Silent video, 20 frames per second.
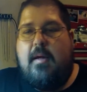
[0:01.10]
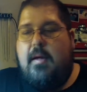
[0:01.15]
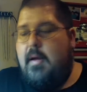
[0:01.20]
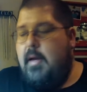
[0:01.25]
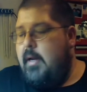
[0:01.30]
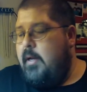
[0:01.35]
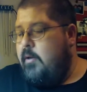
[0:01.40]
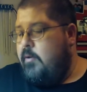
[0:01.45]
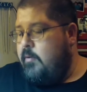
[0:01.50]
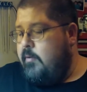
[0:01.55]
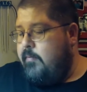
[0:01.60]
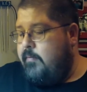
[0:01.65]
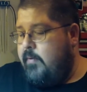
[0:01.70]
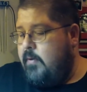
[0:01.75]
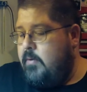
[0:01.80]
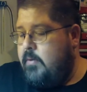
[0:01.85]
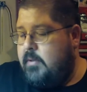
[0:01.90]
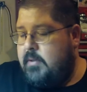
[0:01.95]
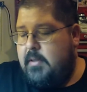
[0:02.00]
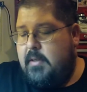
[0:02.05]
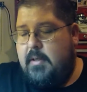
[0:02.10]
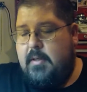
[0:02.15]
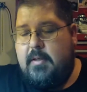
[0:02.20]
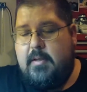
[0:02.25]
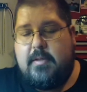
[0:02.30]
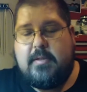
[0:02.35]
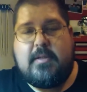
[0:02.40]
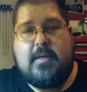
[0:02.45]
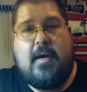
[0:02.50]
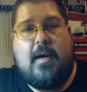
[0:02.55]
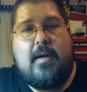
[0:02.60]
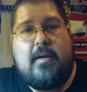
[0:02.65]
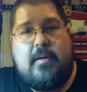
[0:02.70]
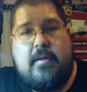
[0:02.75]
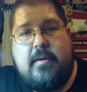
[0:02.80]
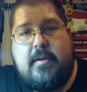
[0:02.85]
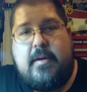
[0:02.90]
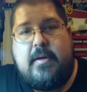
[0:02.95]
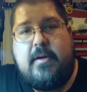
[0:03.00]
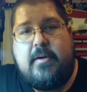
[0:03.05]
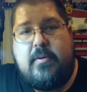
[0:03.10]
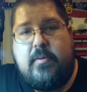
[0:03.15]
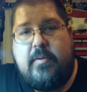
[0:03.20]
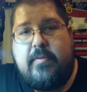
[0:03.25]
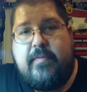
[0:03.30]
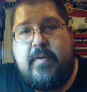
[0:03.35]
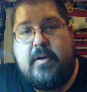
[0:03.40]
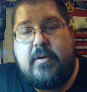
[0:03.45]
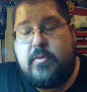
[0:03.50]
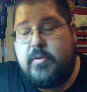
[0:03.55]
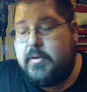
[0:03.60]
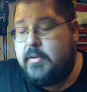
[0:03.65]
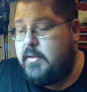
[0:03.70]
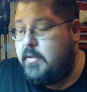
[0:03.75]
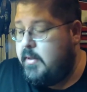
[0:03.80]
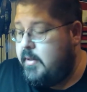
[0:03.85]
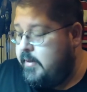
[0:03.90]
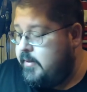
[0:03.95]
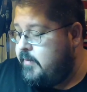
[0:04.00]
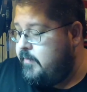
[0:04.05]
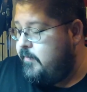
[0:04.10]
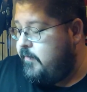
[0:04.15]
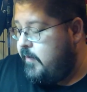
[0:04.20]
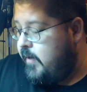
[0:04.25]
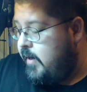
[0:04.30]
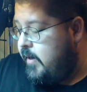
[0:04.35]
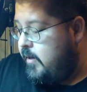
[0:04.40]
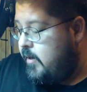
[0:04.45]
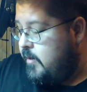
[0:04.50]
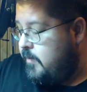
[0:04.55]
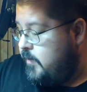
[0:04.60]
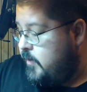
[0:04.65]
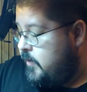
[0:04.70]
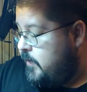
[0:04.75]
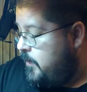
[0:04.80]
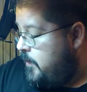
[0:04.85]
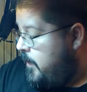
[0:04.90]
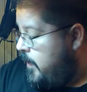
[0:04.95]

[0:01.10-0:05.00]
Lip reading: How you doing, folks? Scott here with Dorsten Custom Firearms.